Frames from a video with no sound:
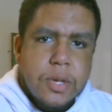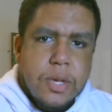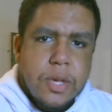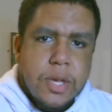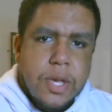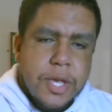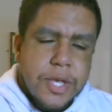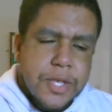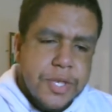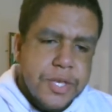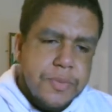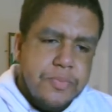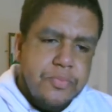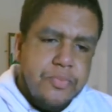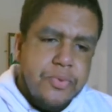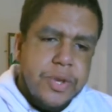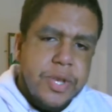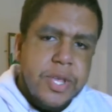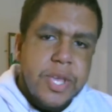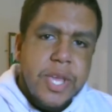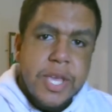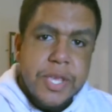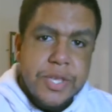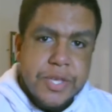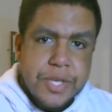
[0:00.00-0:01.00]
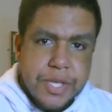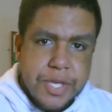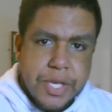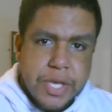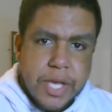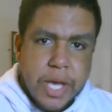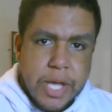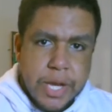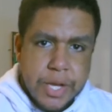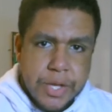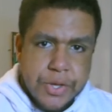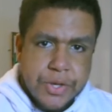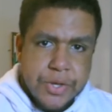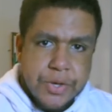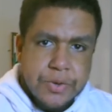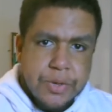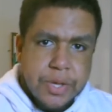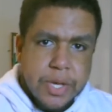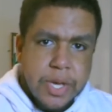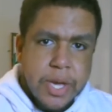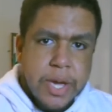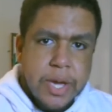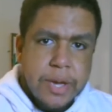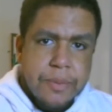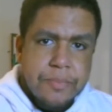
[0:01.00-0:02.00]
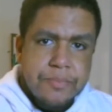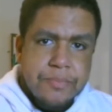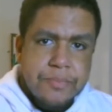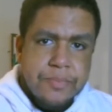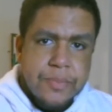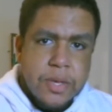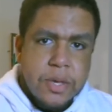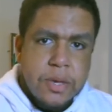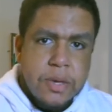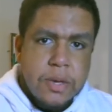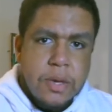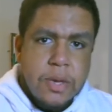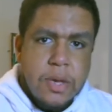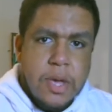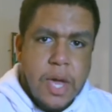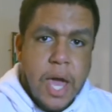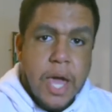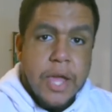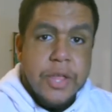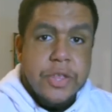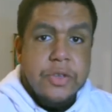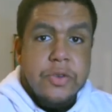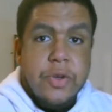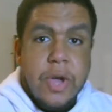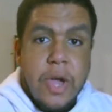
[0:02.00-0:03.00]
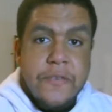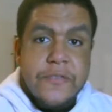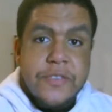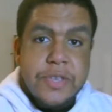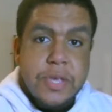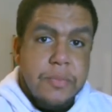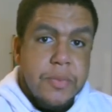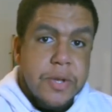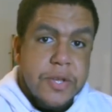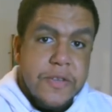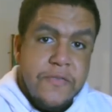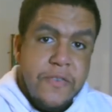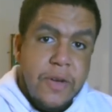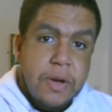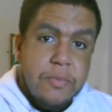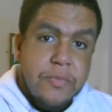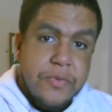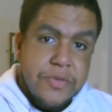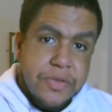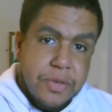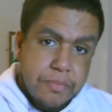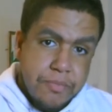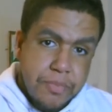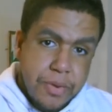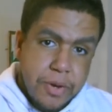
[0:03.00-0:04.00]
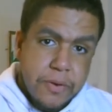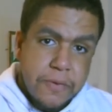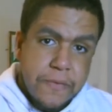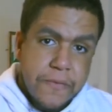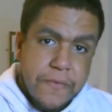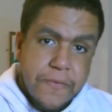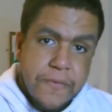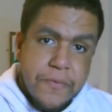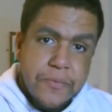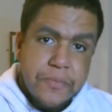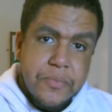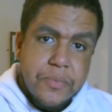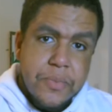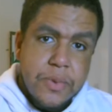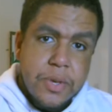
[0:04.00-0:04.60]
It's pretty easy to get into the game, and you have so much fun with them both.